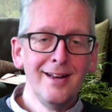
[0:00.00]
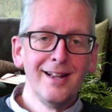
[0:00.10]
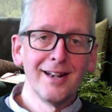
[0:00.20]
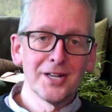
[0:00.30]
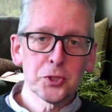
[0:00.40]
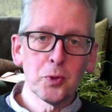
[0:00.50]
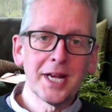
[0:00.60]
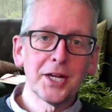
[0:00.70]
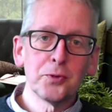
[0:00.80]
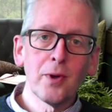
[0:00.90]
Last
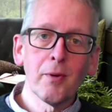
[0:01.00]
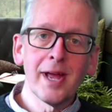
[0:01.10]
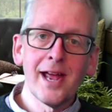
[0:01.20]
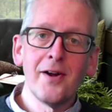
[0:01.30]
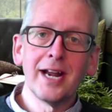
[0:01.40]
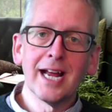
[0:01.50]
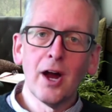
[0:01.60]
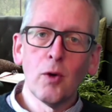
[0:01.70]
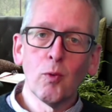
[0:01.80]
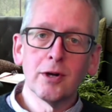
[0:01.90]
week, we were hearing
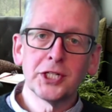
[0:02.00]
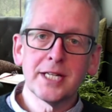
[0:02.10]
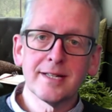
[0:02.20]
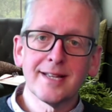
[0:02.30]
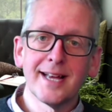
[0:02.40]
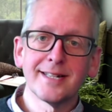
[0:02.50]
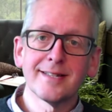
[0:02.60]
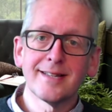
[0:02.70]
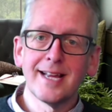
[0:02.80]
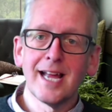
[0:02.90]
what Jesus had to
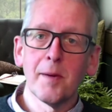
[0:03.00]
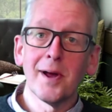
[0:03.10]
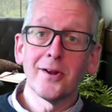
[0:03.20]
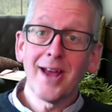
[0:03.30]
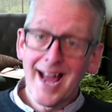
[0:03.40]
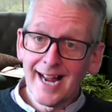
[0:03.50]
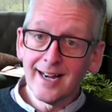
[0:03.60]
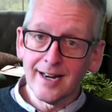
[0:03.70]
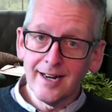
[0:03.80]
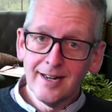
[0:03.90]
say about
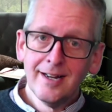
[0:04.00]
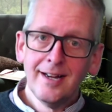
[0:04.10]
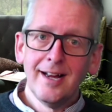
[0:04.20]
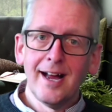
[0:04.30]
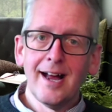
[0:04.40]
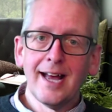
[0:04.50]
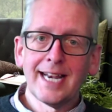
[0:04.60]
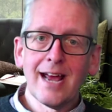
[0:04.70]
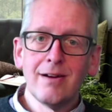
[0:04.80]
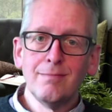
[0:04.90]
anger and
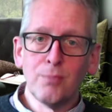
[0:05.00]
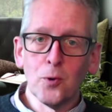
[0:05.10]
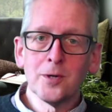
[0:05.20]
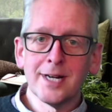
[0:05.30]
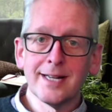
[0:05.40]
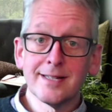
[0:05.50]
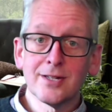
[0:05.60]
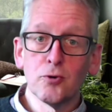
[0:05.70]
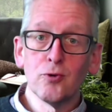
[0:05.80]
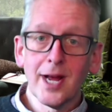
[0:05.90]
how important it is
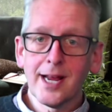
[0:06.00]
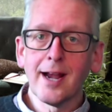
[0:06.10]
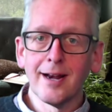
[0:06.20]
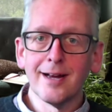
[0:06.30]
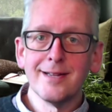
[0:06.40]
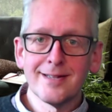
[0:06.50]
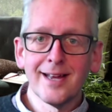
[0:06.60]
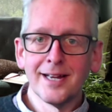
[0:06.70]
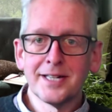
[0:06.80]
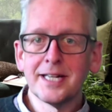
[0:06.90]
to recognize
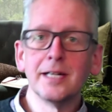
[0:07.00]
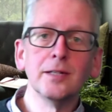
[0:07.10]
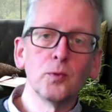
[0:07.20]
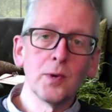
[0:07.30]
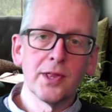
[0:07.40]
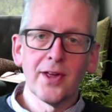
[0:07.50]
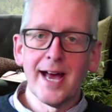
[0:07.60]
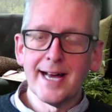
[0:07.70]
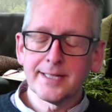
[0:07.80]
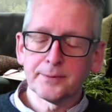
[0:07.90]
and deal with
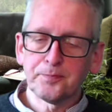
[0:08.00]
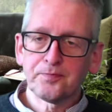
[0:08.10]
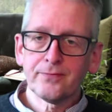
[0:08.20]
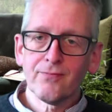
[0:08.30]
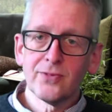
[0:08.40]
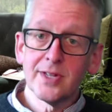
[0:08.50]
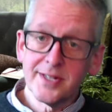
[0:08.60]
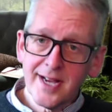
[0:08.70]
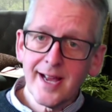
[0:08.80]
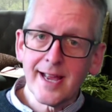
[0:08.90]
that.
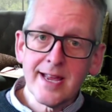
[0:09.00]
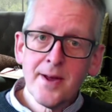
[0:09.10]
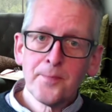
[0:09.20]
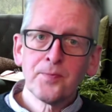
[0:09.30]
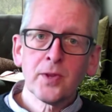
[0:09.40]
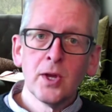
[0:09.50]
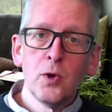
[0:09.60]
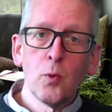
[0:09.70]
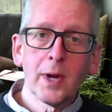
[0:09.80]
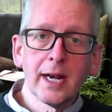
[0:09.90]
Today,
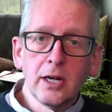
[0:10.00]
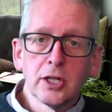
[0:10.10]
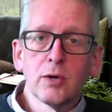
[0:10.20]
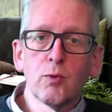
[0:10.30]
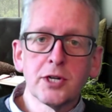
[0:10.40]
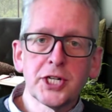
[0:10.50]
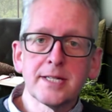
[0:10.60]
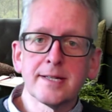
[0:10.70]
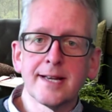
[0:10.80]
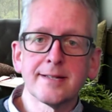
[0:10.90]
we're going to look at what
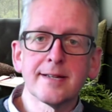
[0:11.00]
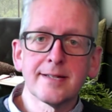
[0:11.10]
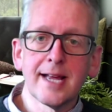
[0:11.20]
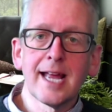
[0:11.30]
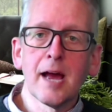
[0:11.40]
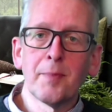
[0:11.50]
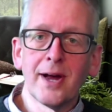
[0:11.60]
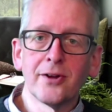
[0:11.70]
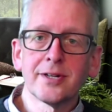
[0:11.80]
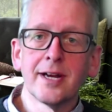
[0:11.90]
Jesus has to say
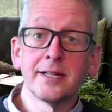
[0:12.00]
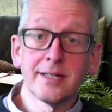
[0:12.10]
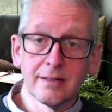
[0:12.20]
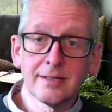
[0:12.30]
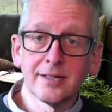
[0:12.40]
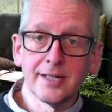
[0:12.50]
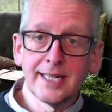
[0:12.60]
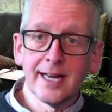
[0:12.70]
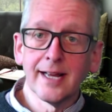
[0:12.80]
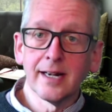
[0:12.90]
about adultery
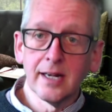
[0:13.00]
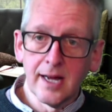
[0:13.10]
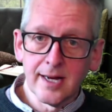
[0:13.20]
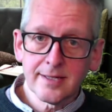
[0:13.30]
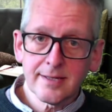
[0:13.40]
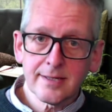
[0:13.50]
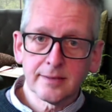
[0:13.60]
and lust.